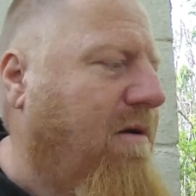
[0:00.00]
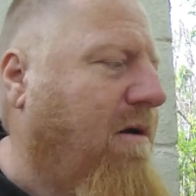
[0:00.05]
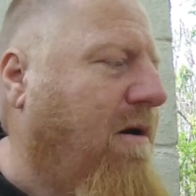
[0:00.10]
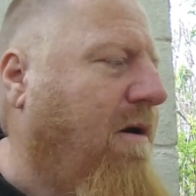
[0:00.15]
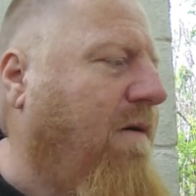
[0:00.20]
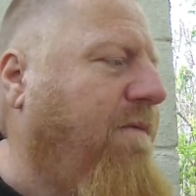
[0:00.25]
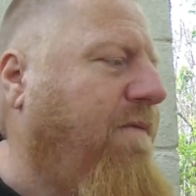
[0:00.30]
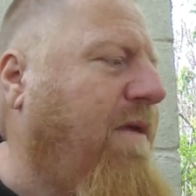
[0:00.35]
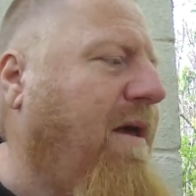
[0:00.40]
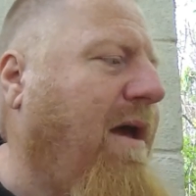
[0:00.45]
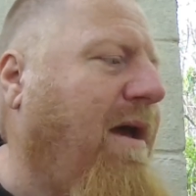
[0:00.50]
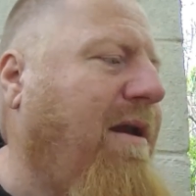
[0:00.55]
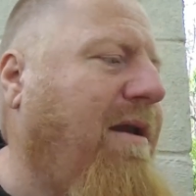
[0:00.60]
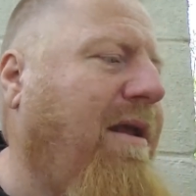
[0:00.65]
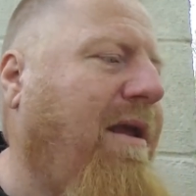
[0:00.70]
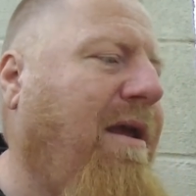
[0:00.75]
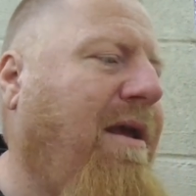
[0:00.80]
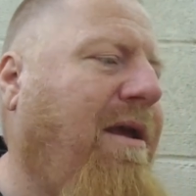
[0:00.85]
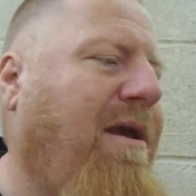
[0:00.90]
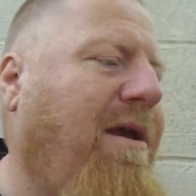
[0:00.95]
of that,
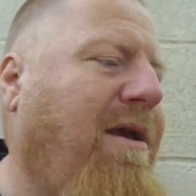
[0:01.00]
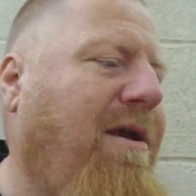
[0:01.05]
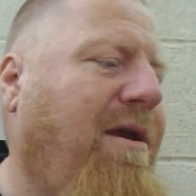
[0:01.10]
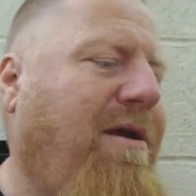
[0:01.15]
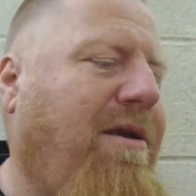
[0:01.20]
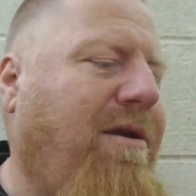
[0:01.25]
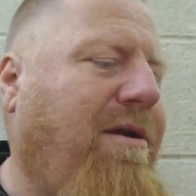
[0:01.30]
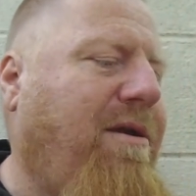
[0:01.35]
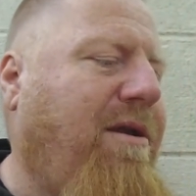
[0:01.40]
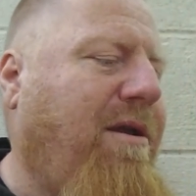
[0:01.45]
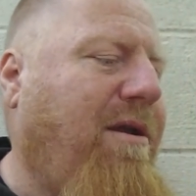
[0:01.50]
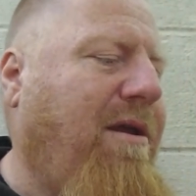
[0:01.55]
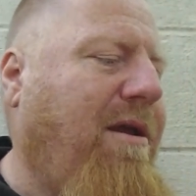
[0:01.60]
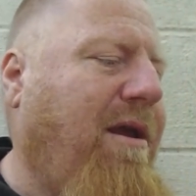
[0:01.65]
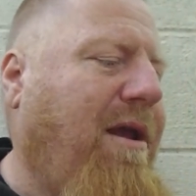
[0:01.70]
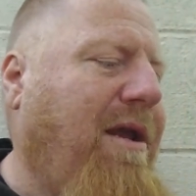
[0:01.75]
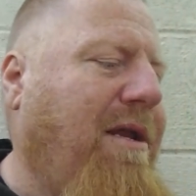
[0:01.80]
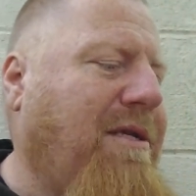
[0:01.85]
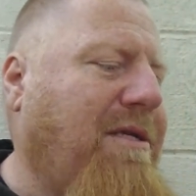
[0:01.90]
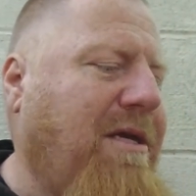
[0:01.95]
and
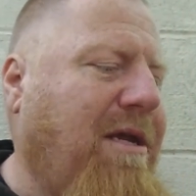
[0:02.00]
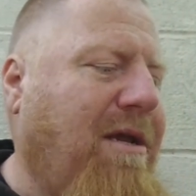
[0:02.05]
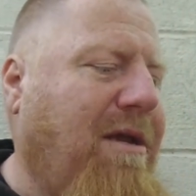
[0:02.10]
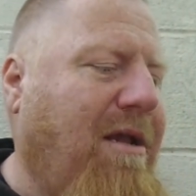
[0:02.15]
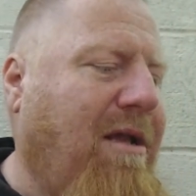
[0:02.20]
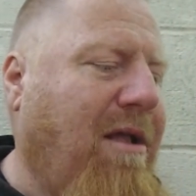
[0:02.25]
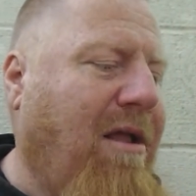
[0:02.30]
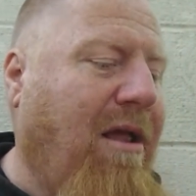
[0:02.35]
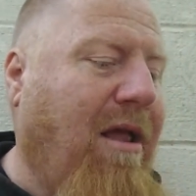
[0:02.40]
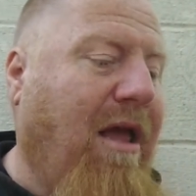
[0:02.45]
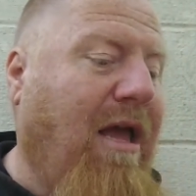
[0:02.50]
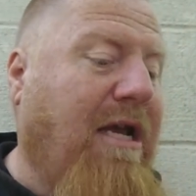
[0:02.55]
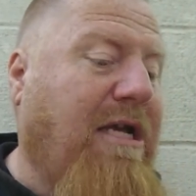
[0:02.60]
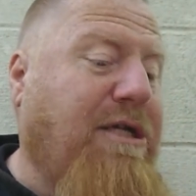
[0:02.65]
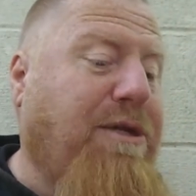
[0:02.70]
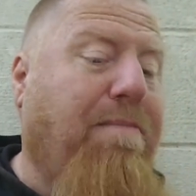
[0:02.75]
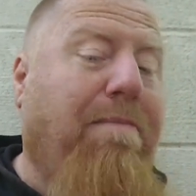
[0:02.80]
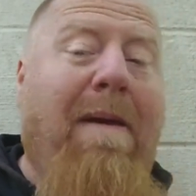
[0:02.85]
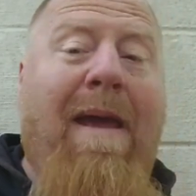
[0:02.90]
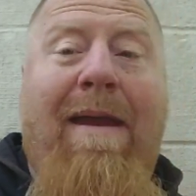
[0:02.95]
it's
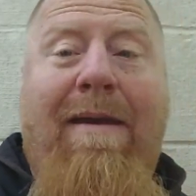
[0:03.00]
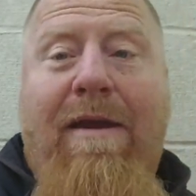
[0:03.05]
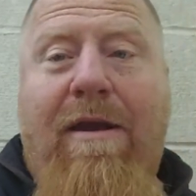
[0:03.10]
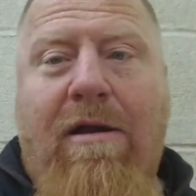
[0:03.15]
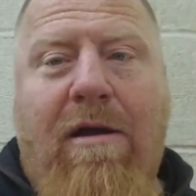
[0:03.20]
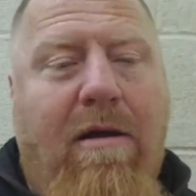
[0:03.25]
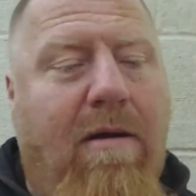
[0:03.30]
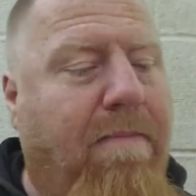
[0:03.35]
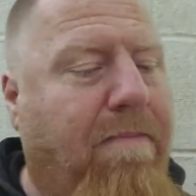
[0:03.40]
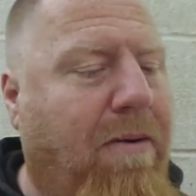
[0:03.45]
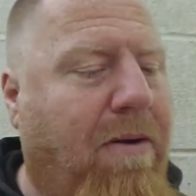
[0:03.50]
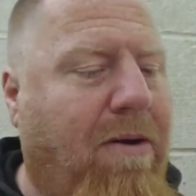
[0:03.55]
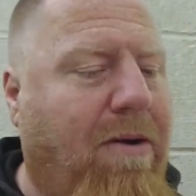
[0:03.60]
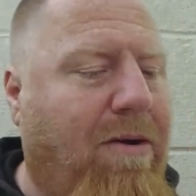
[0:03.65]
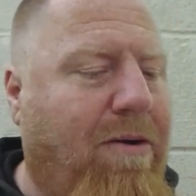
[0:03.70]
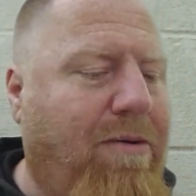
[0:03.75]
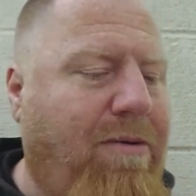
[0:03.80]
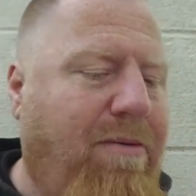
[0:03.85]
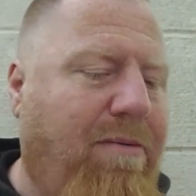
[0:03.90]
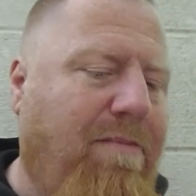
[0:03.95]
expanded
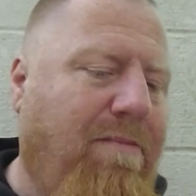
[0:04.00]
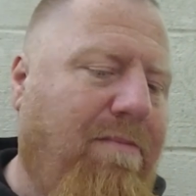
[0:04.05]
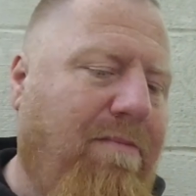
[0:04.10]
upon,